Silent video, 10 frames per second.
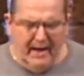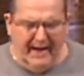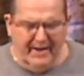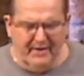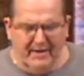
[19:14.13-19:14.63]

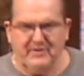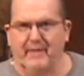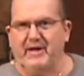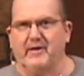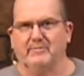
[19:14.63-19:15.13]
And uh,
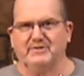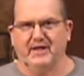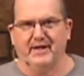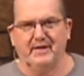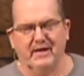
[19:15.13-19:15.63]
Debbie comes
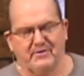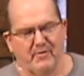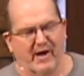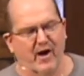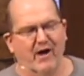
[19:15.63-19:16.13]
in
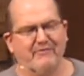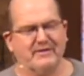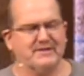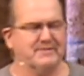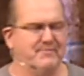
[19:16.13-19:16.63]
to my
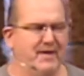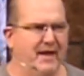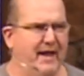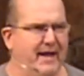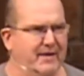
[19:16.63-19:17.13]
office,
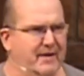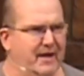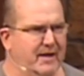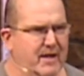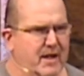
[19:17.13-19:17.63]
and uh,
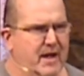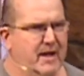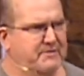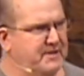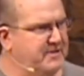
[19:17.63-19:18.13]

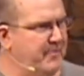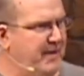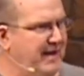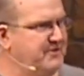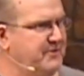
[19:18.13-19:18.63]
she said,
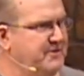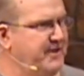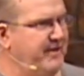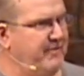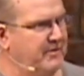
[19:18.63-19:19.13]
Pastor
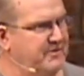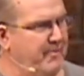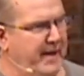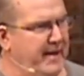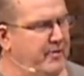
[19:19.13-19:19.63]
Steve, there's
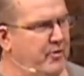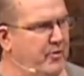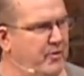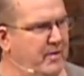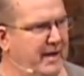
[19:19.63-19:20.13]
a man
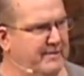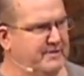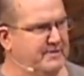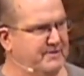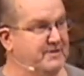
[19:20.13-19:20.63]
who has
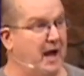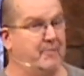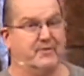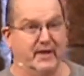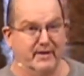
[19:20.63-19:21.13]

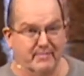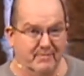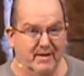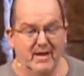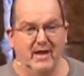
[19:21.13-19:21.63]
stopped in,
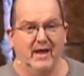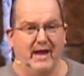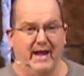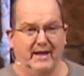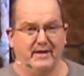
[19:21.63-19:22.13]

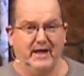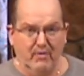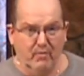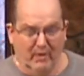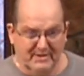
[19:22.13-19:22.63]
and
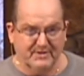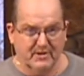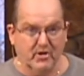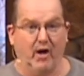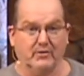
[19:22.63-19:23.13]
he wants
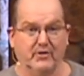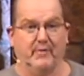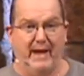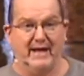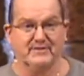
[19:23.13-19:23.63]
to talk to
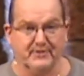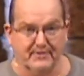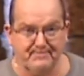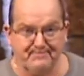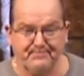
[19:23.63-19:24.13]
the
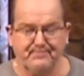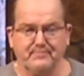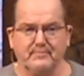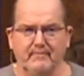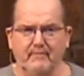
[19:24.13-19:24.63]
pastor.
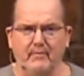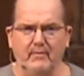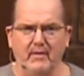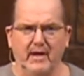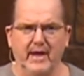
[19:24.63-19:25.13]

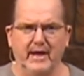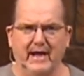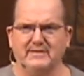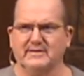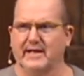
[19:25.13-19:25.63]
And
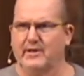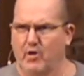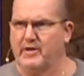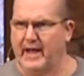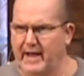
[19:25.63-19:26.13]
I said,
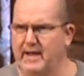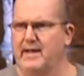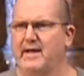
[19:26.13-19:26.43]
okay.